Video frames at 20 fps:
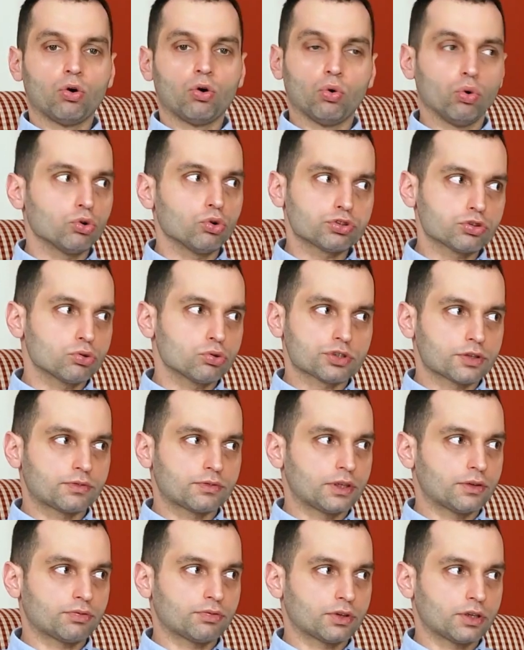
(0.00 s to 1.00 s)
all sorts of
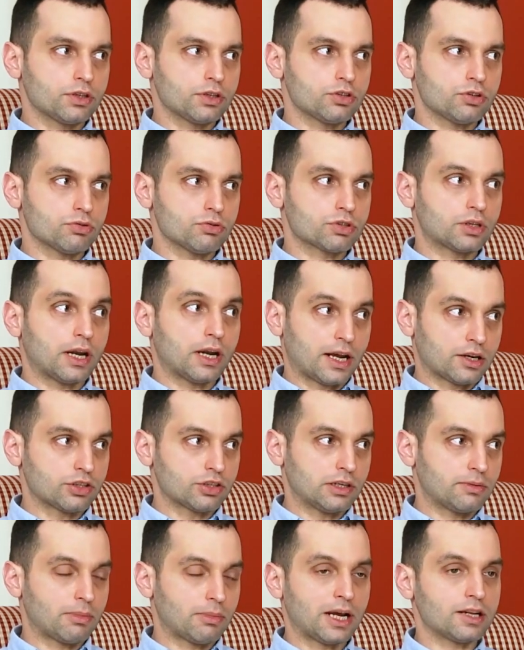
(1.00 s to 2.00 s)
different issues that
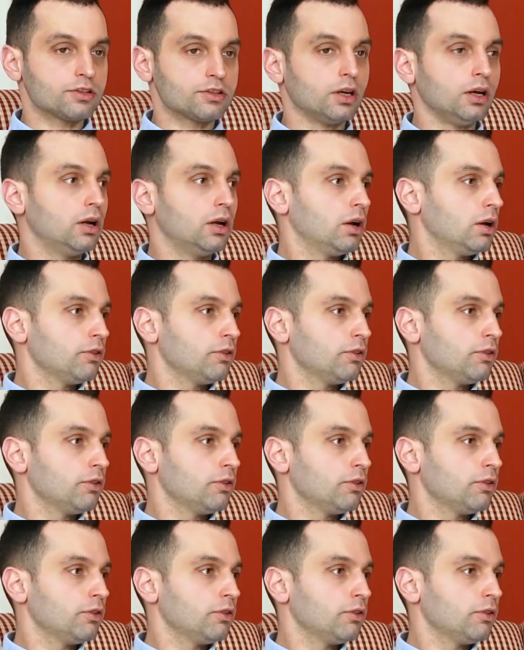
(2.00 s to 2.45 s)
actually matter?